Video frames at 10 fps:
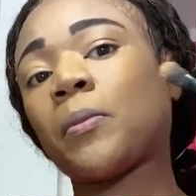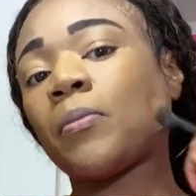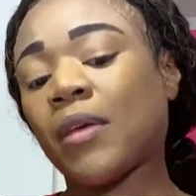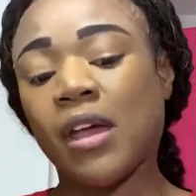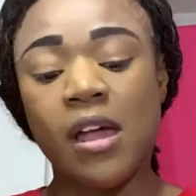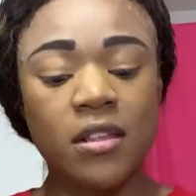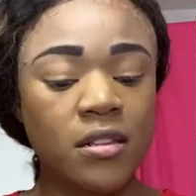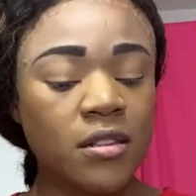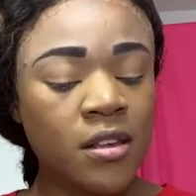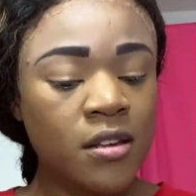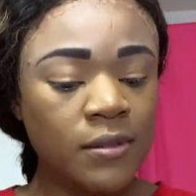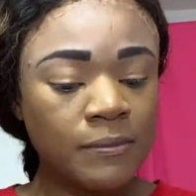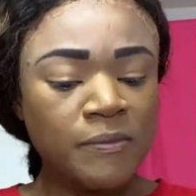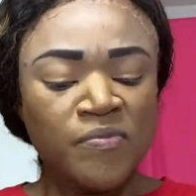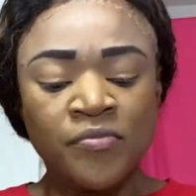yes,
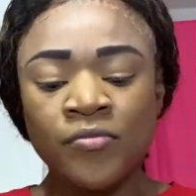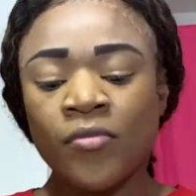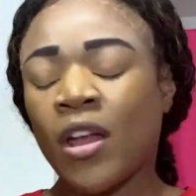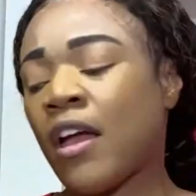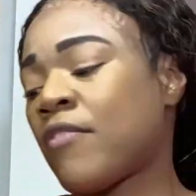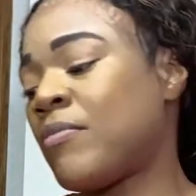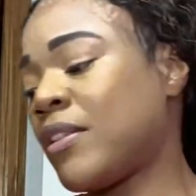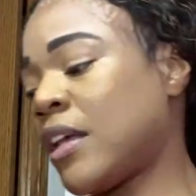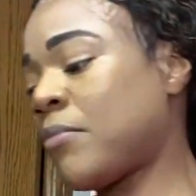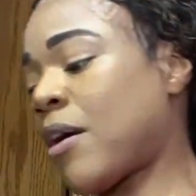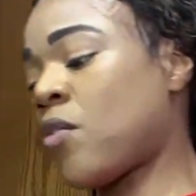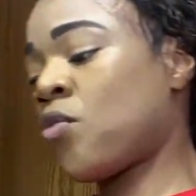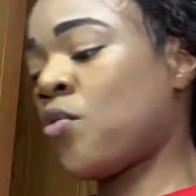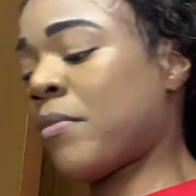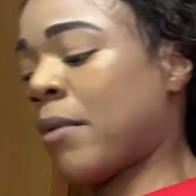I've been thinking about
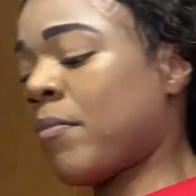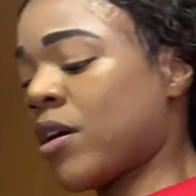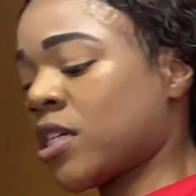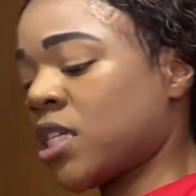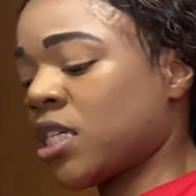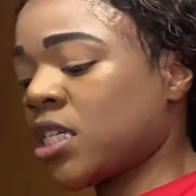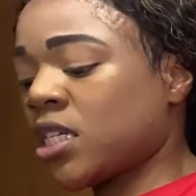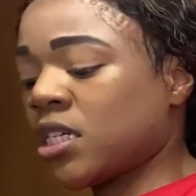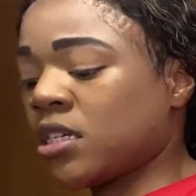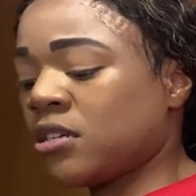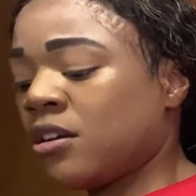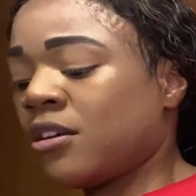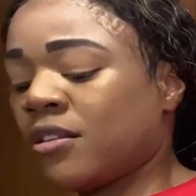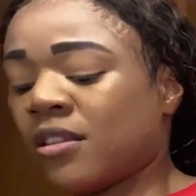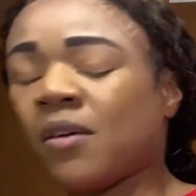going back bartending.
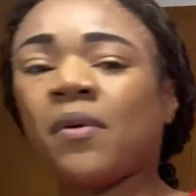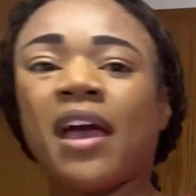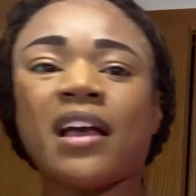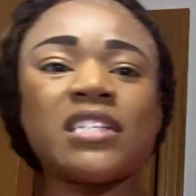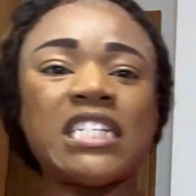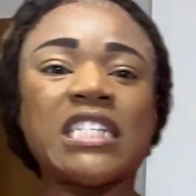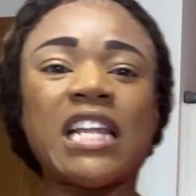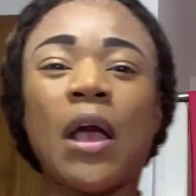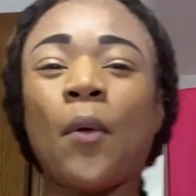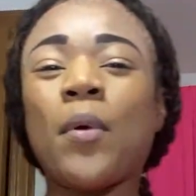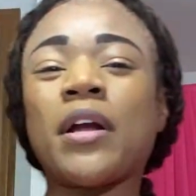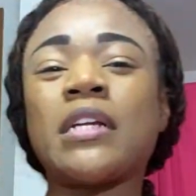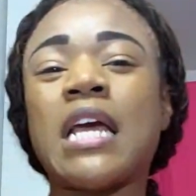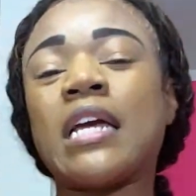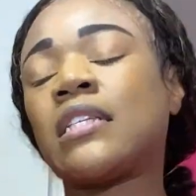That way I could just work
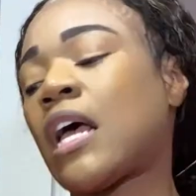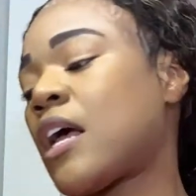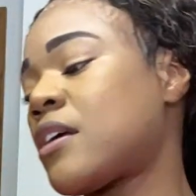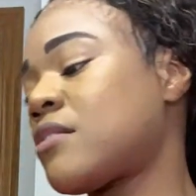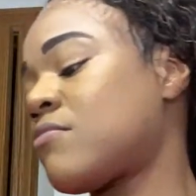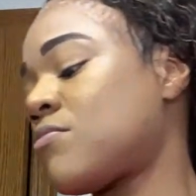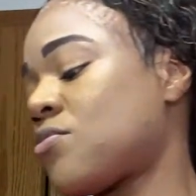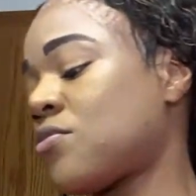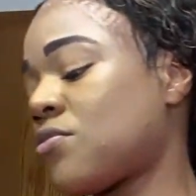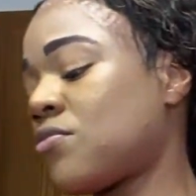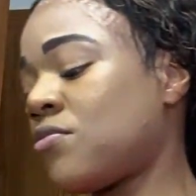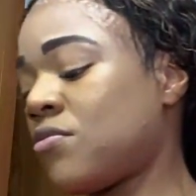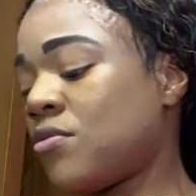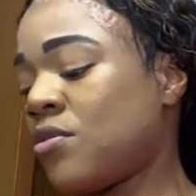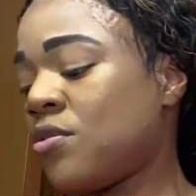daytimes or
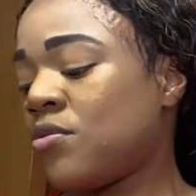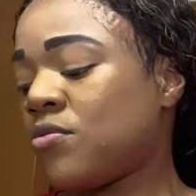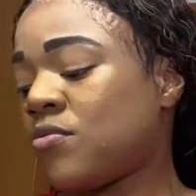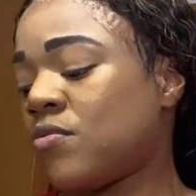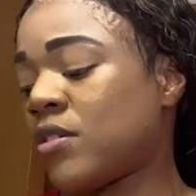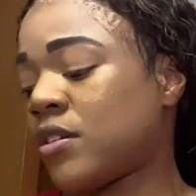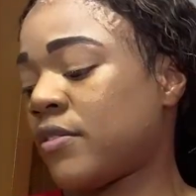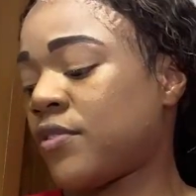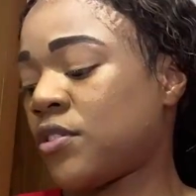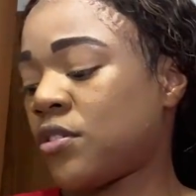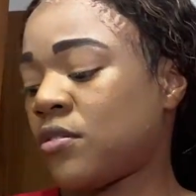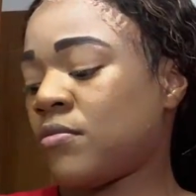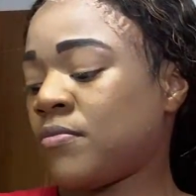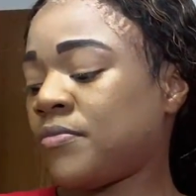whatever.